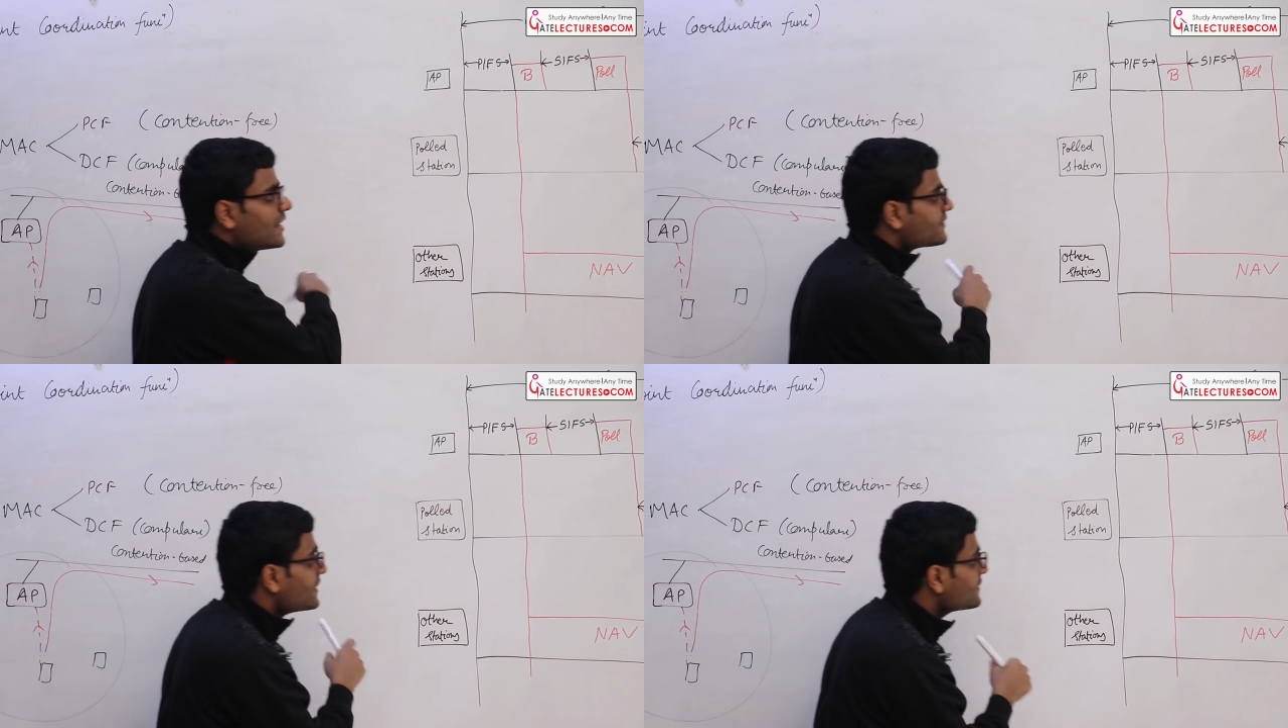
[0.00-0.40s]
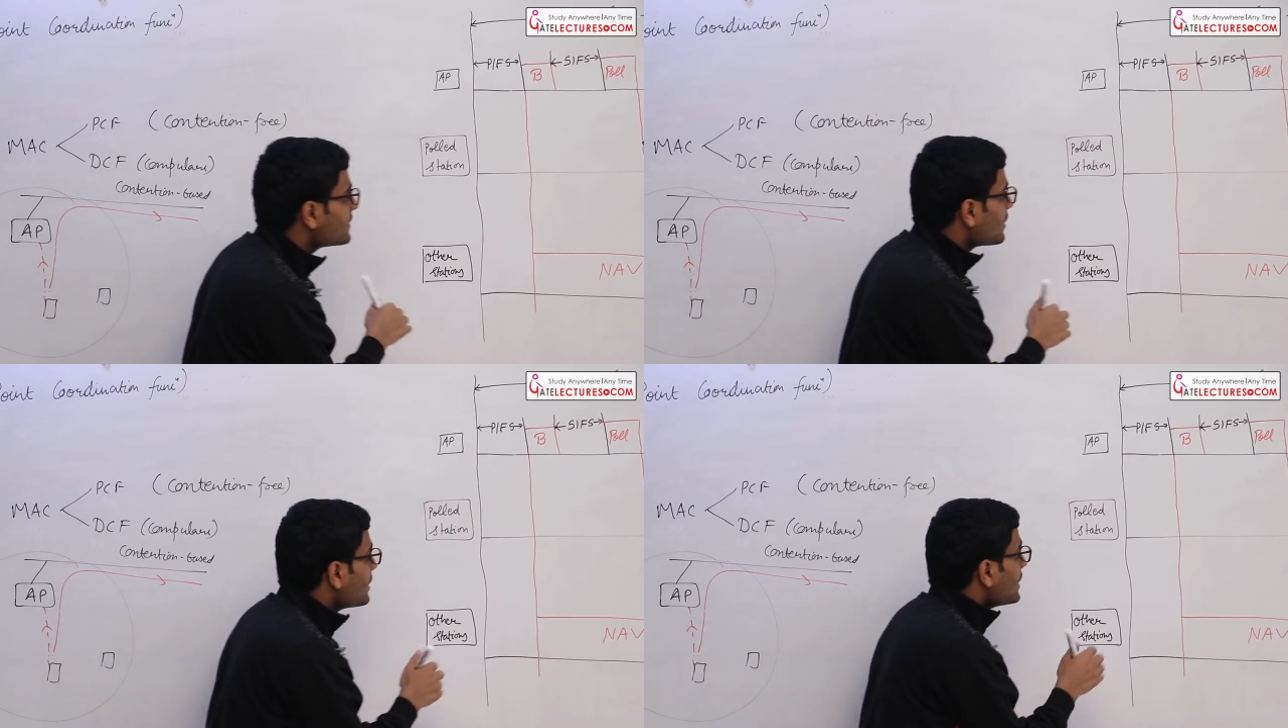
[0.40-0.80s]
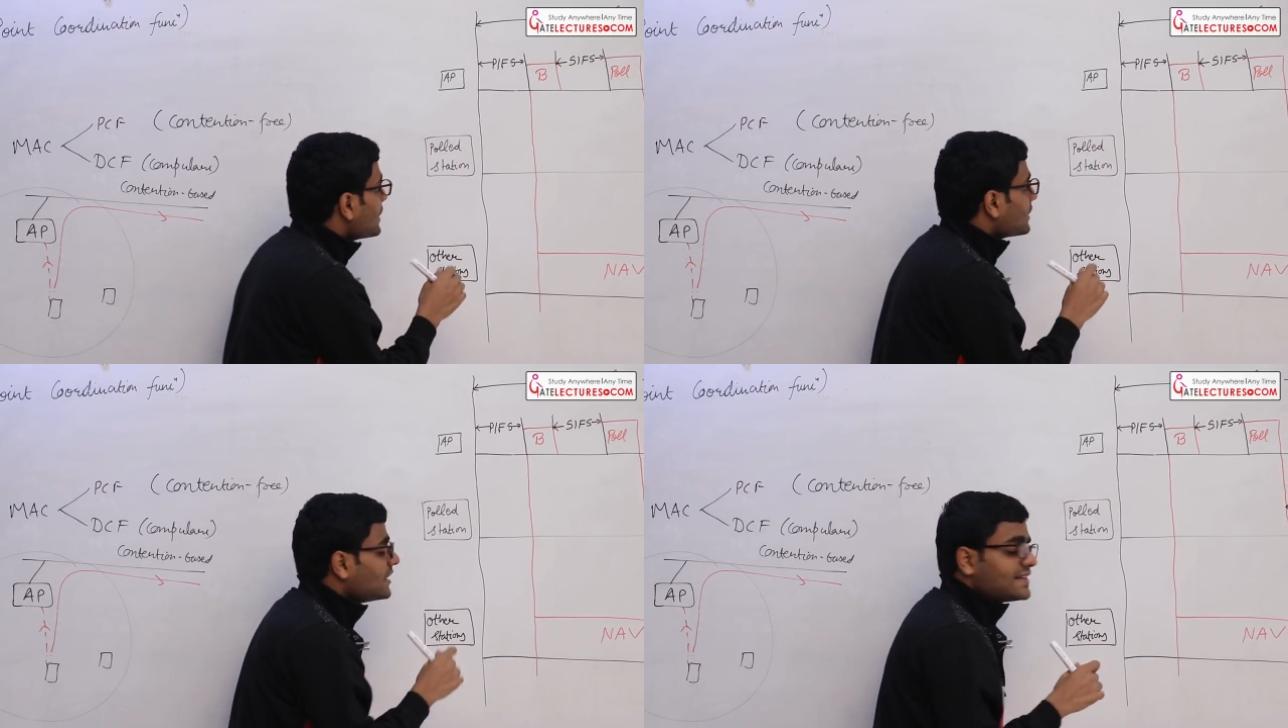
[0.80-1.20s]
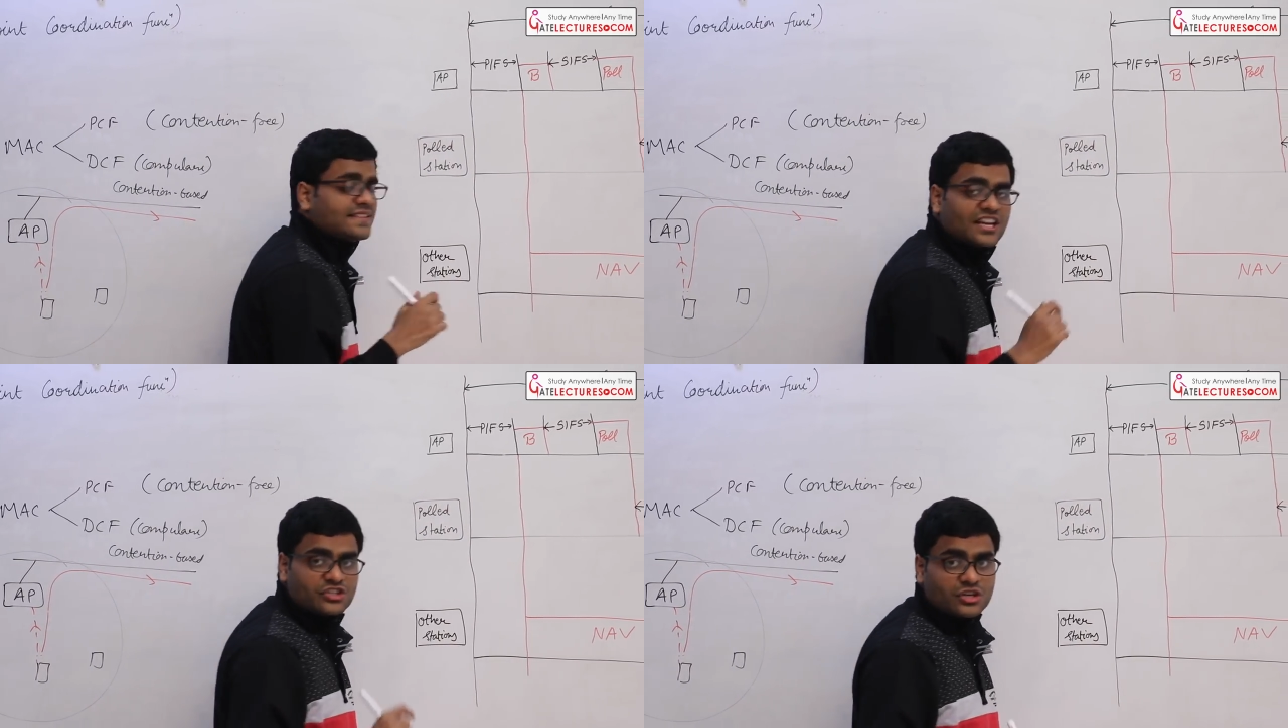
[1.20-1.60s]
BSS, the
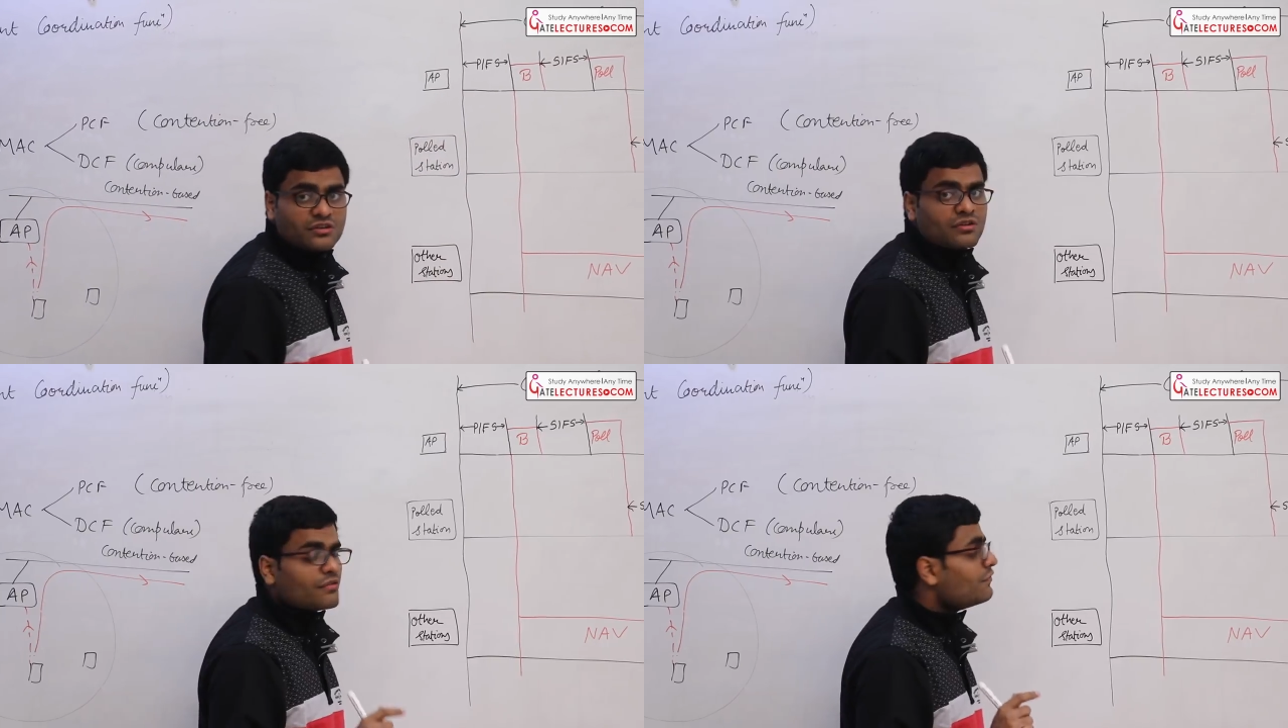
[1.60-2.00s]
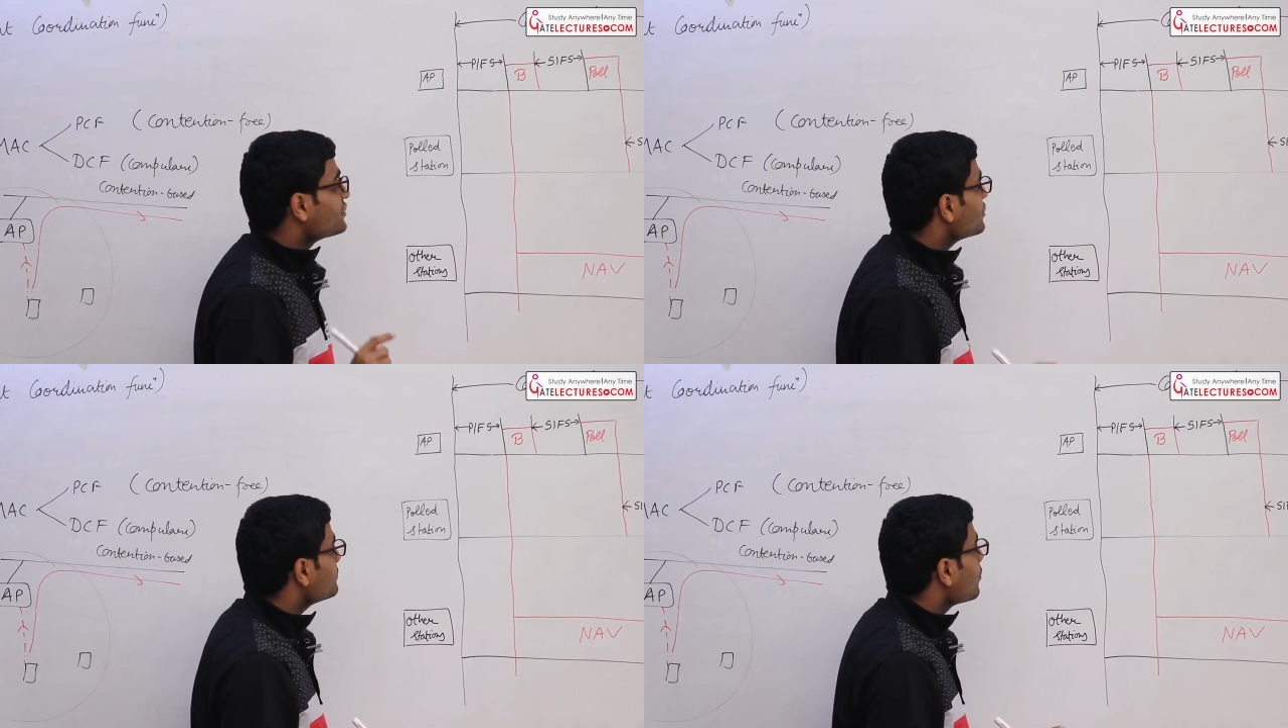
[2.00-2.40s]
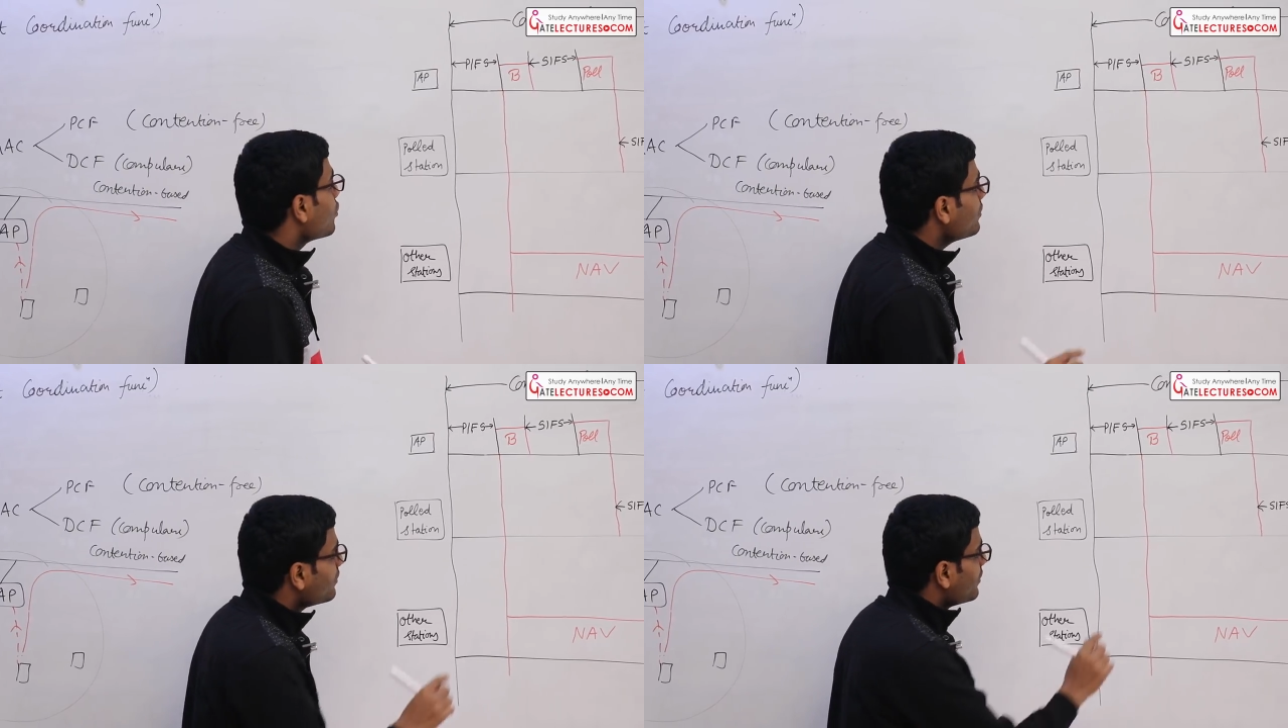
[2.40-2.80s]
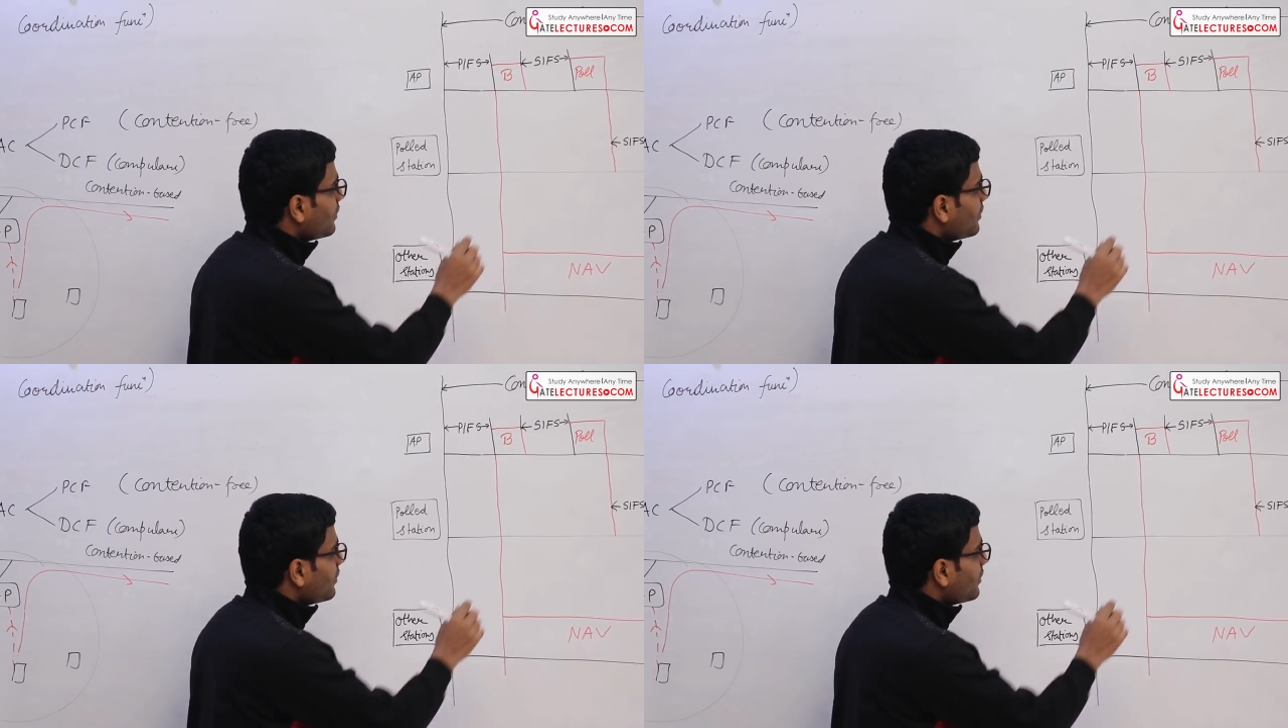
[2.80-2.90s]
station which is polled,